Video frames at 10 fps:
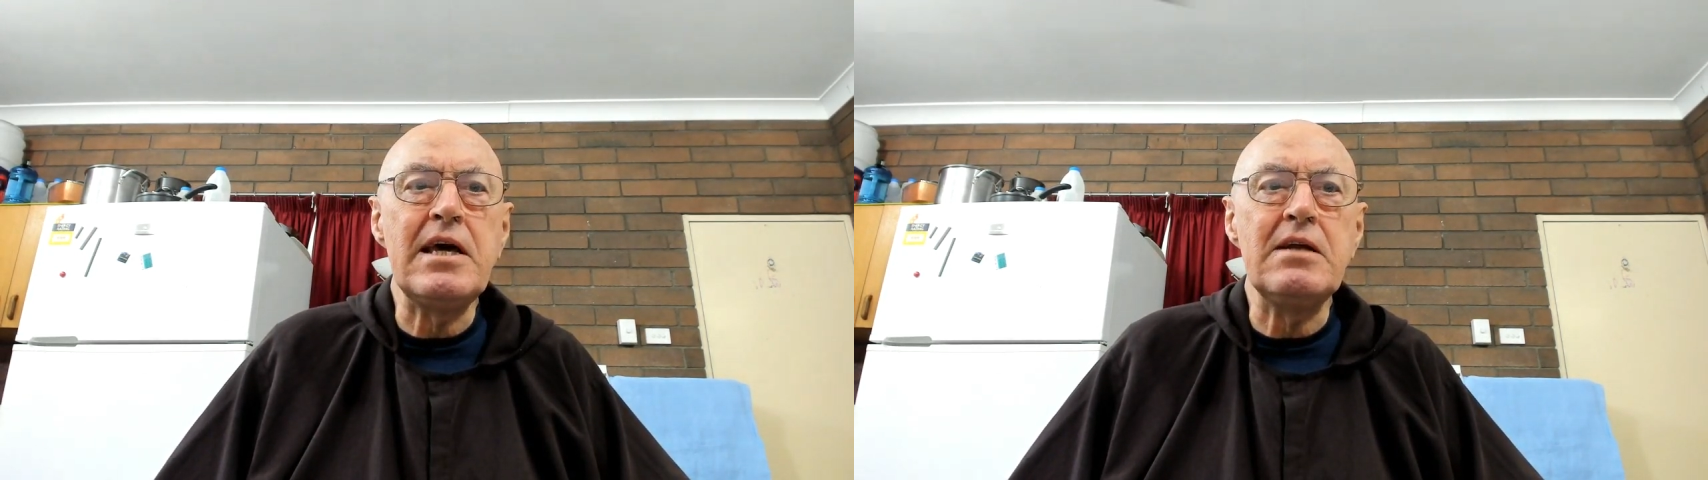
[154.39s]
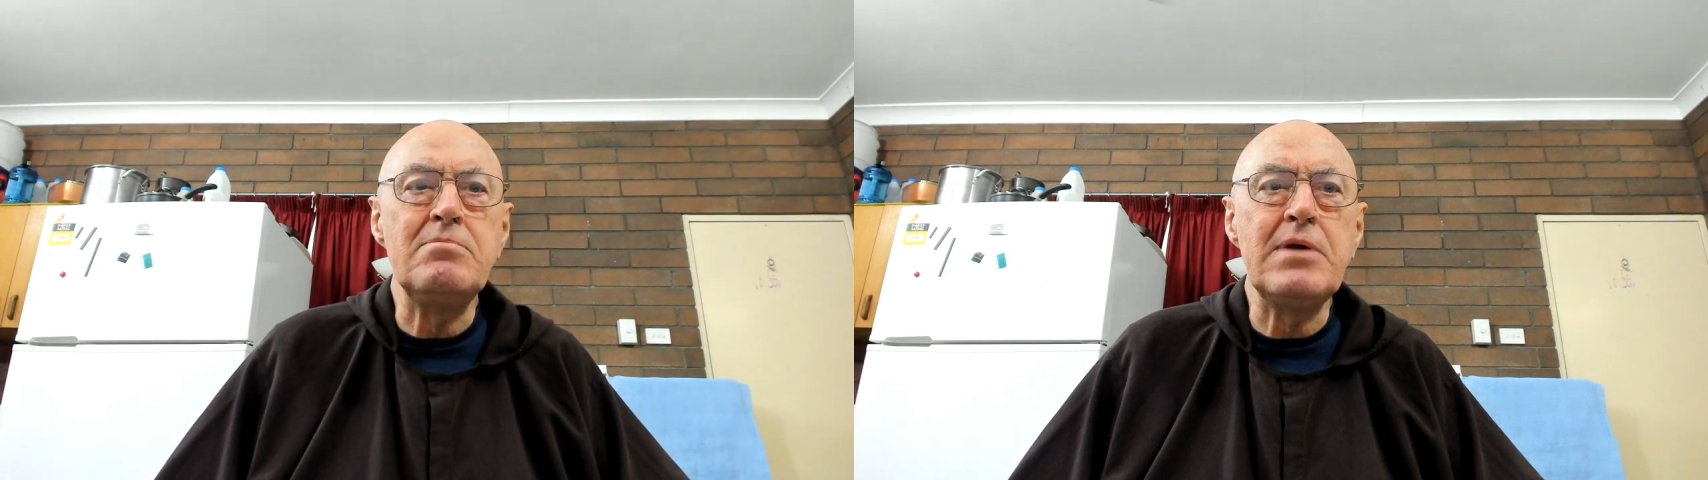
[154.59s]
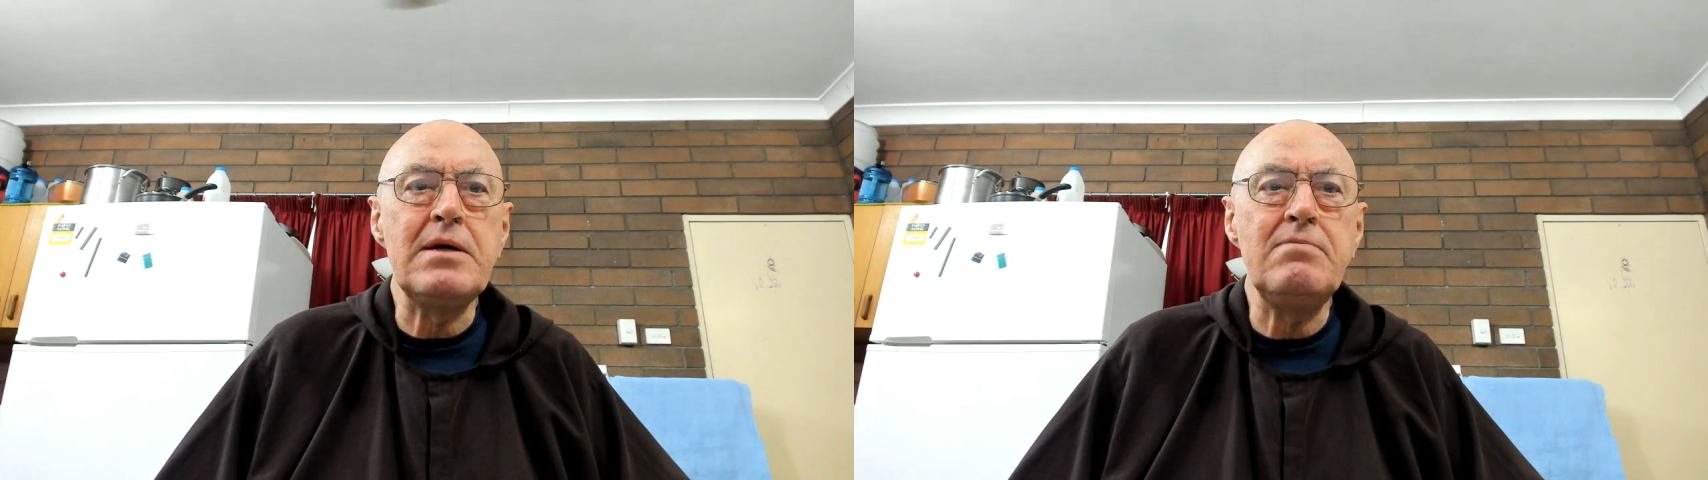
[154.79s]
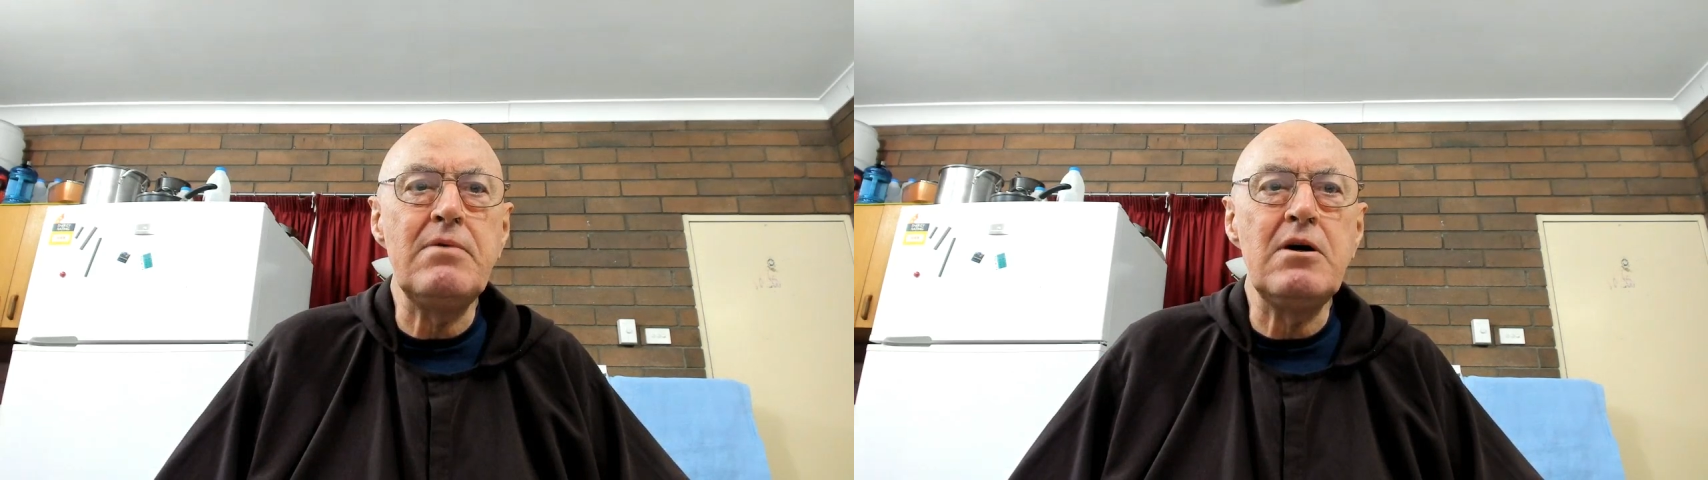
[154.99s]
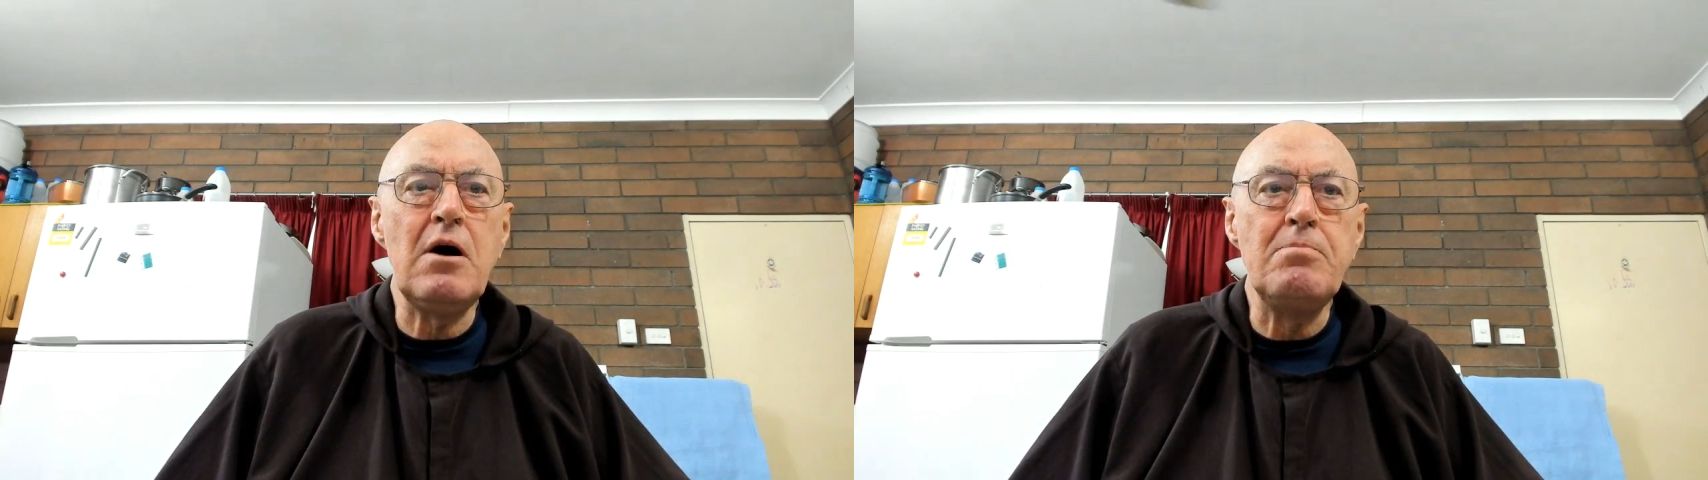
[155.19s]

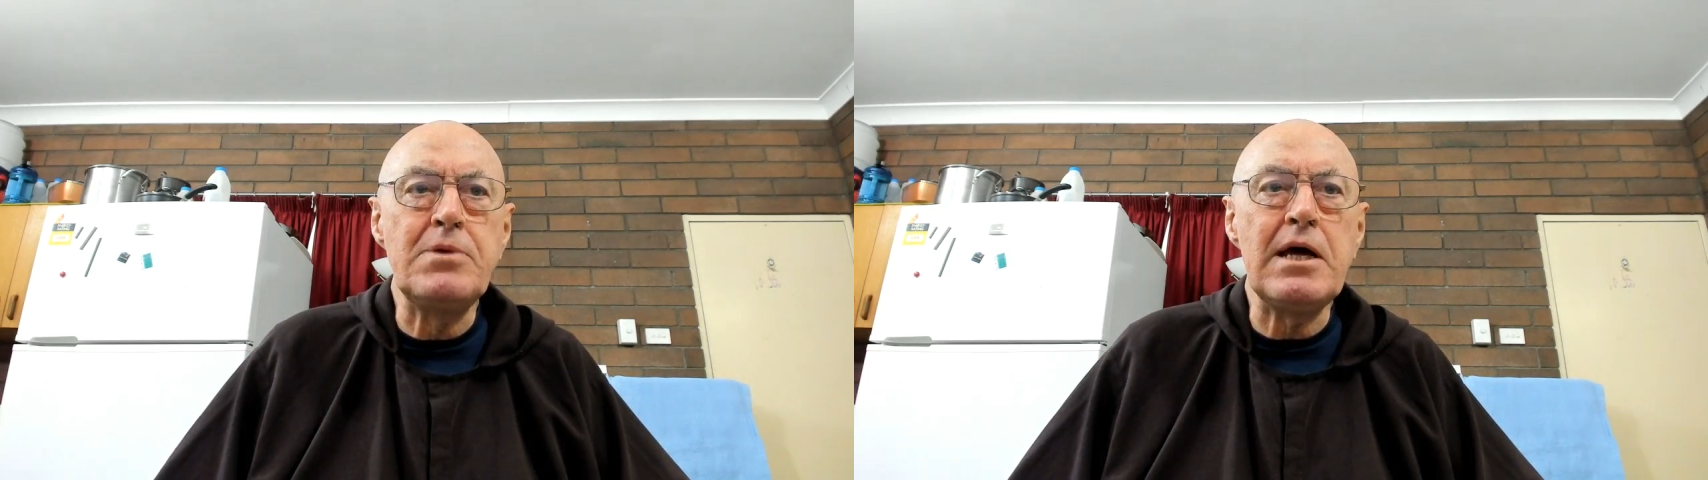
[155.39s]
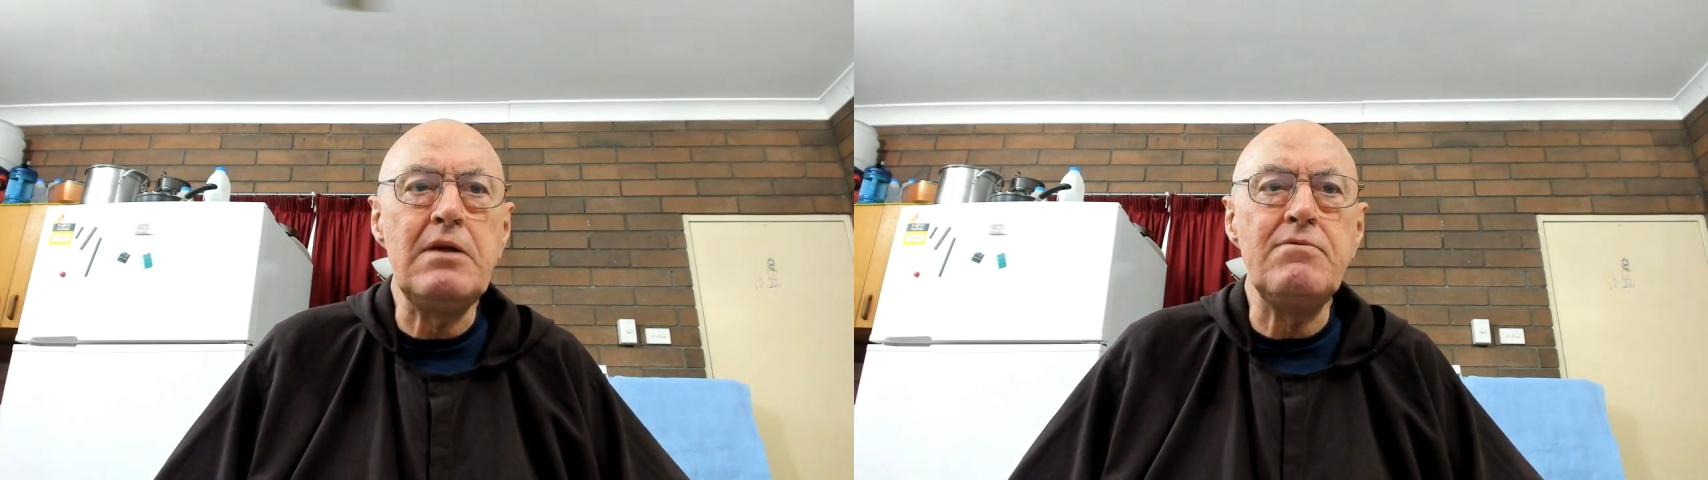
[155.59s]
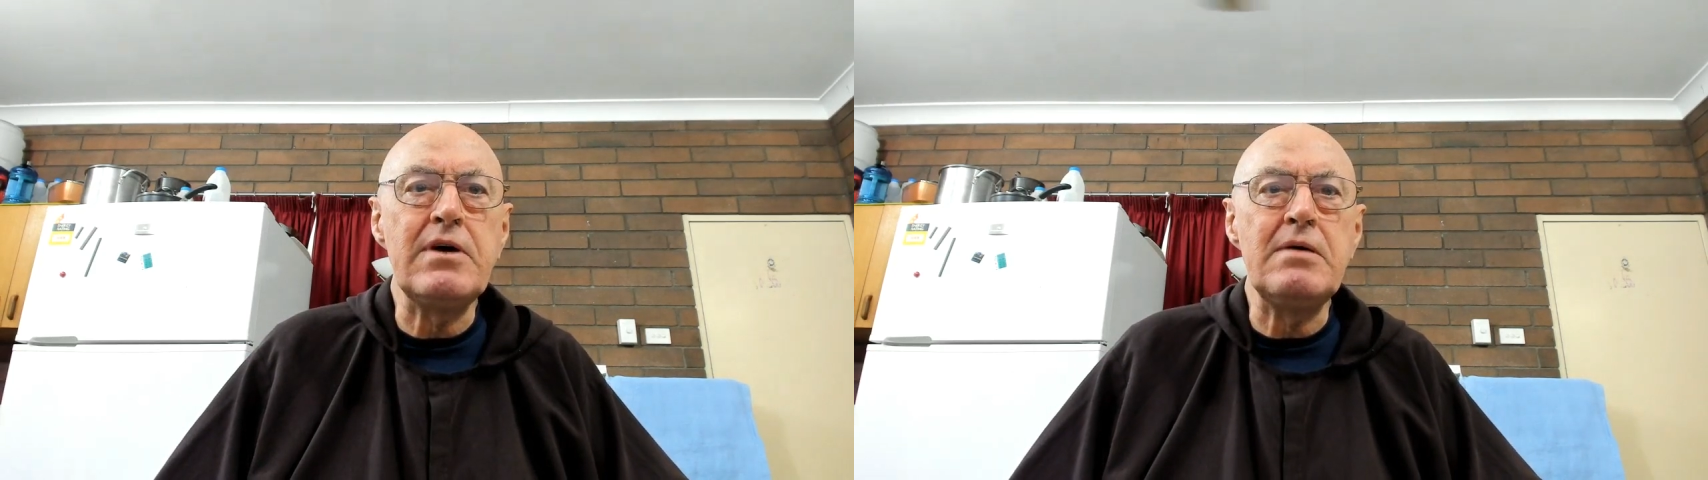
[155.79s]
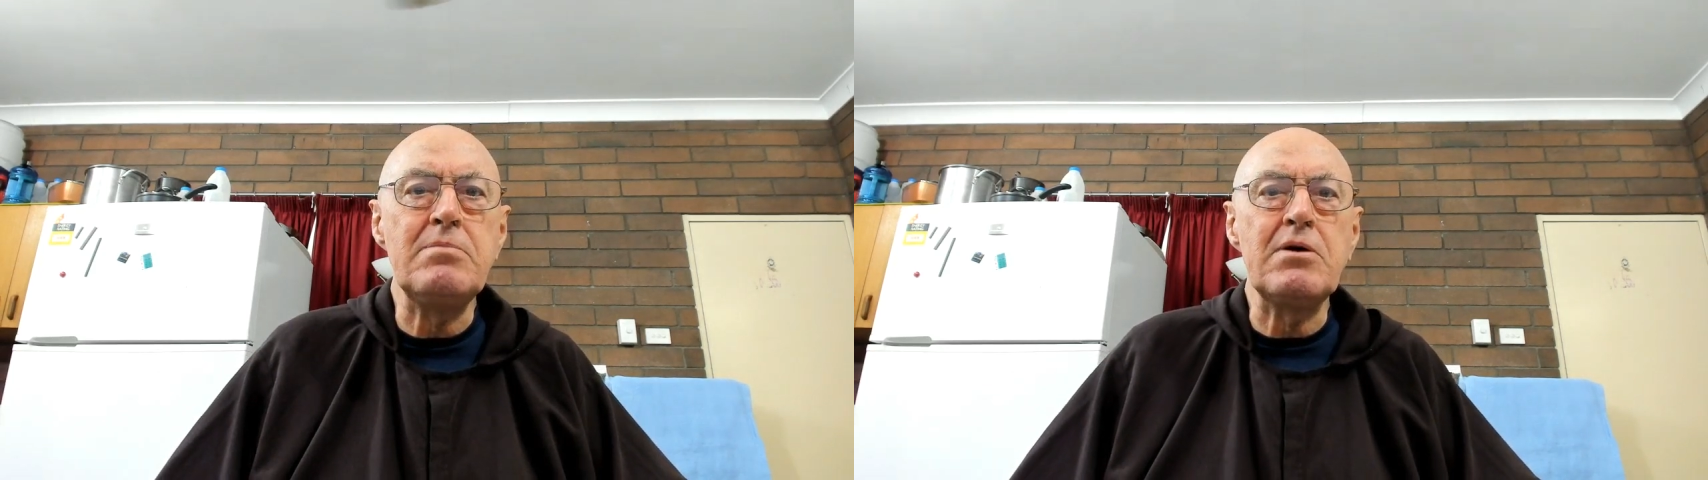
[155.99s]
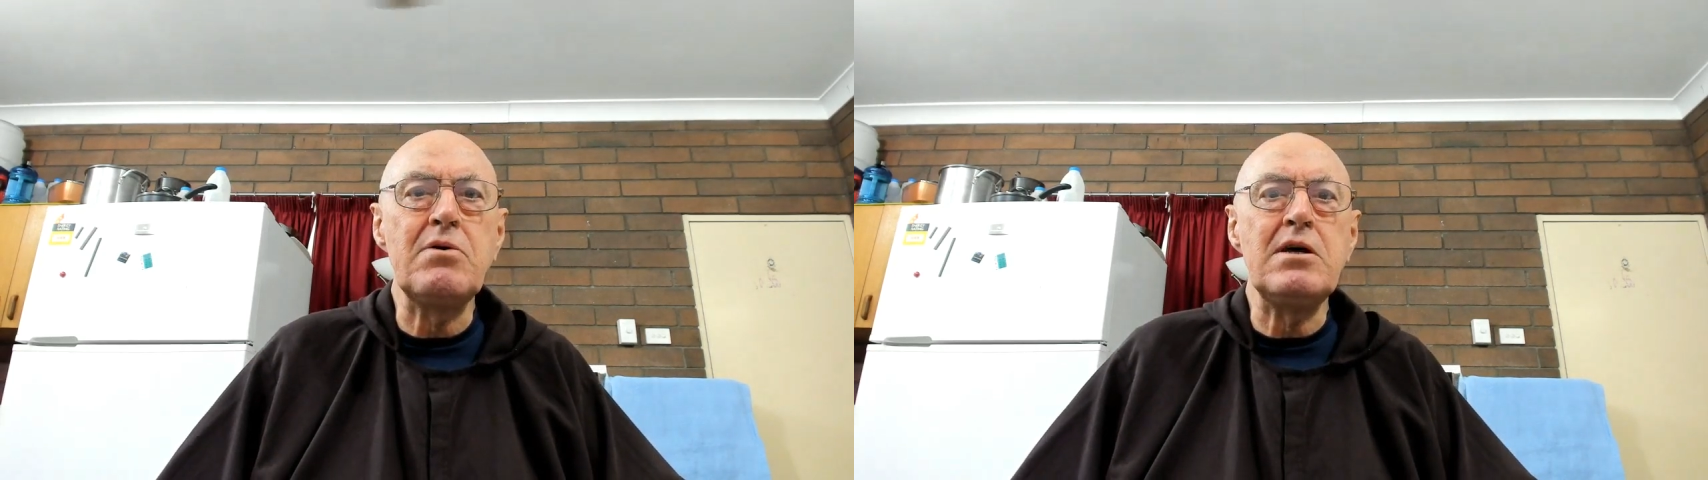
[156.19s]
obtained for him the
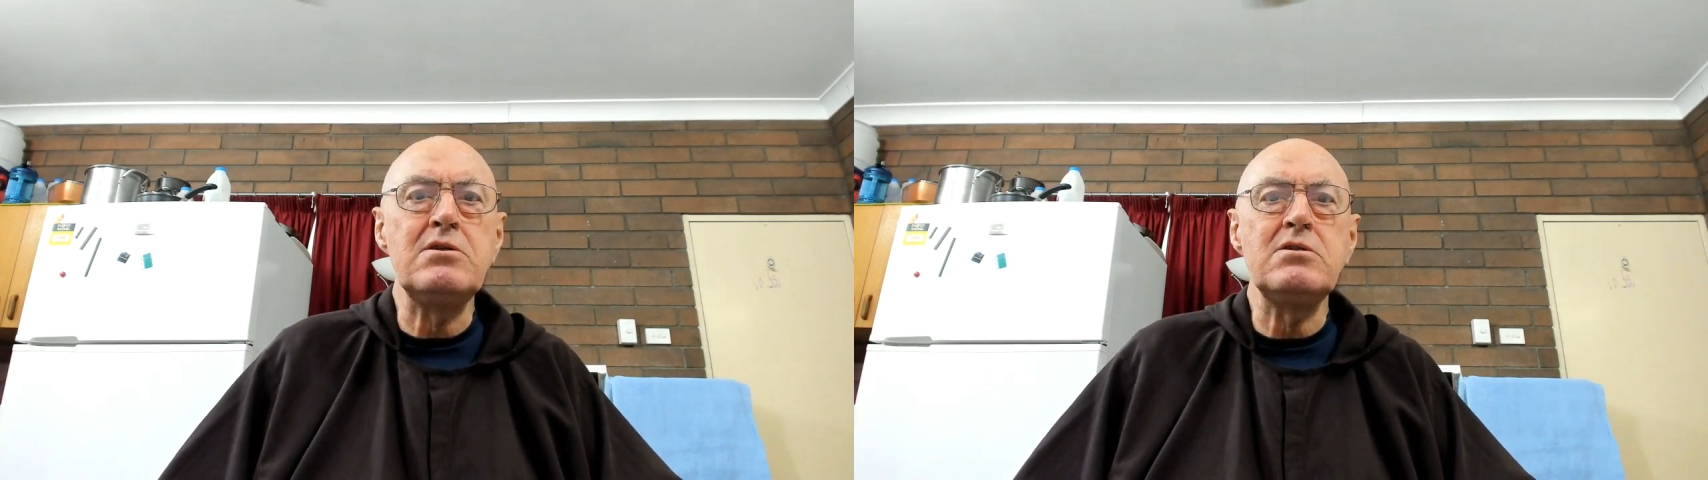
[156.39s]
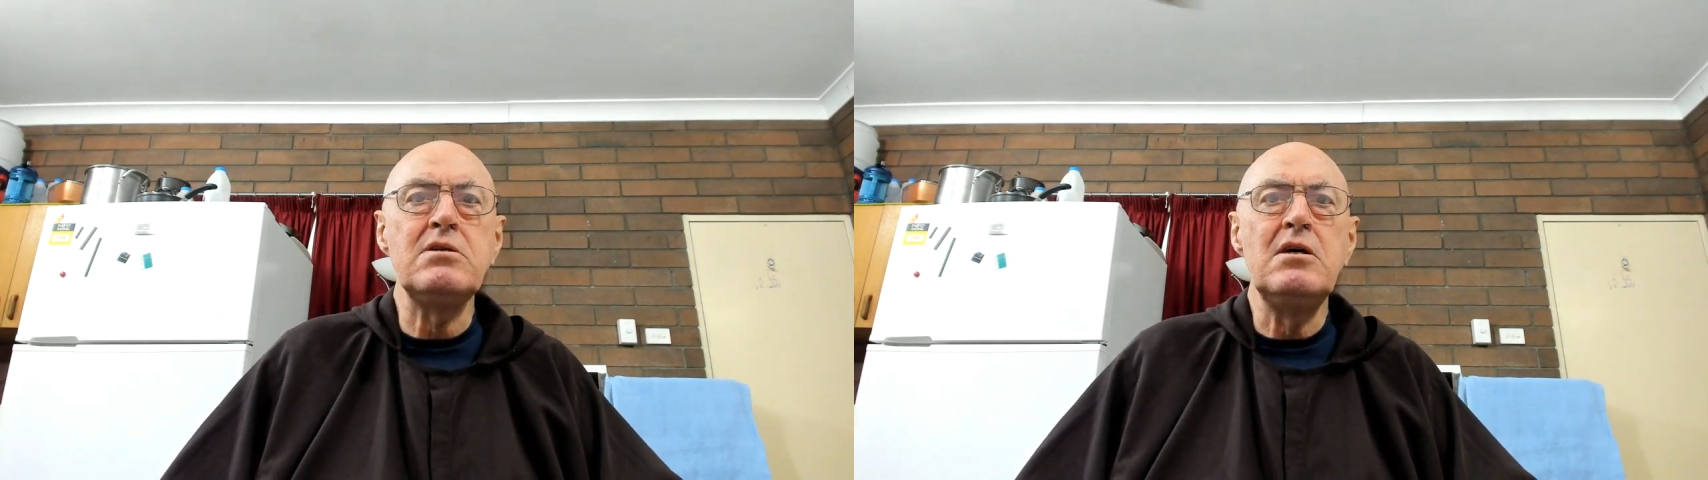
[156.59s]
grace